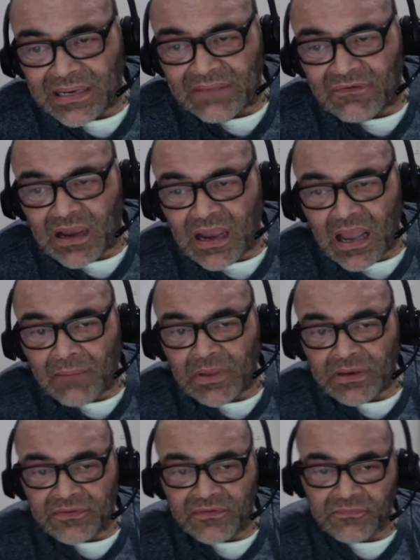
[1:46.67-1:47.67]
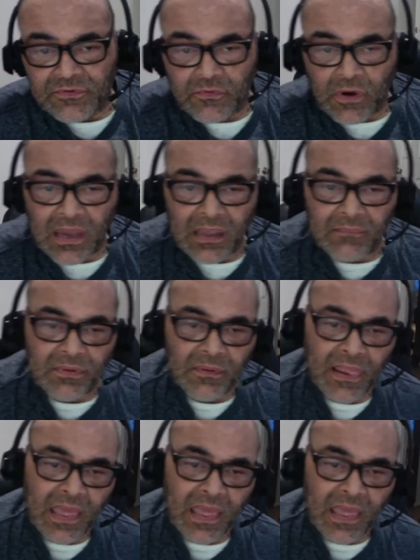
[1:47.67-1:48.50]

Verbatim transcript: leave a comment, and subscribe.